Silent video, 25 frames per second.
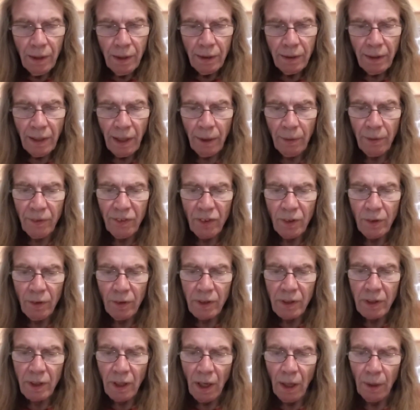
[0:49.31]
now is a
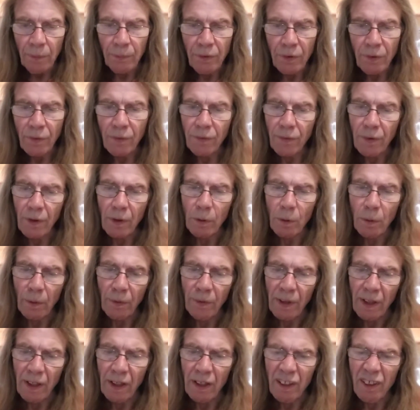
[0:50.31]
good time to review what
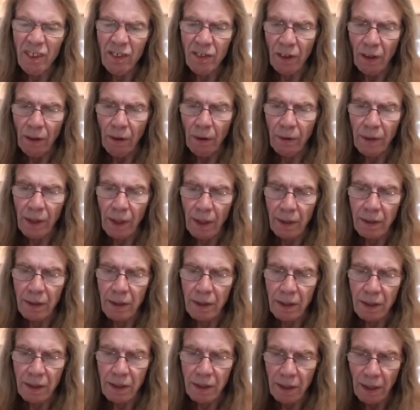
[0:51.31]
the inner child had
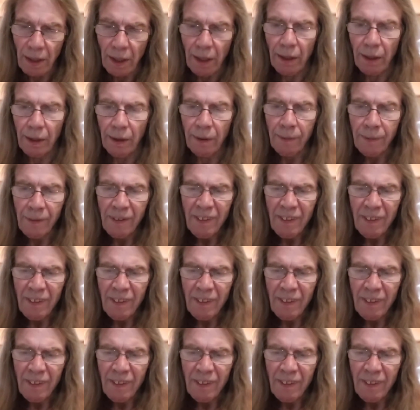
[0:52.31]
to say